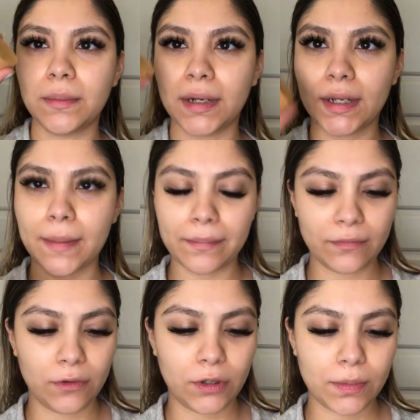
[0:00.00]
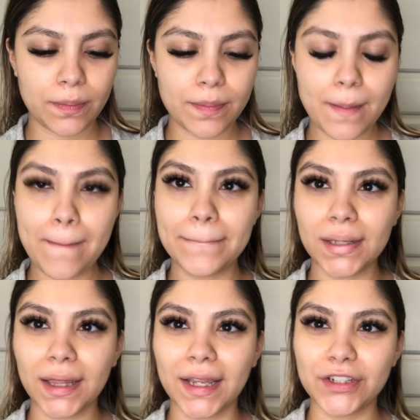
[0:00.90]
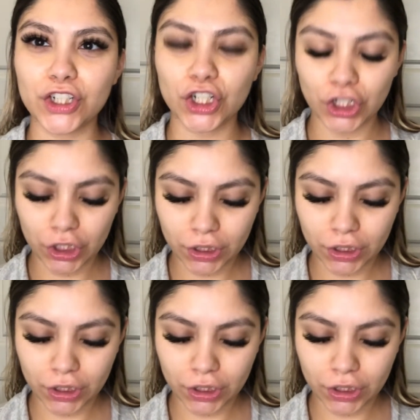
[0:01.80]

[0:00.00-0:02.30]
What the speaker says: my damp beauty blender.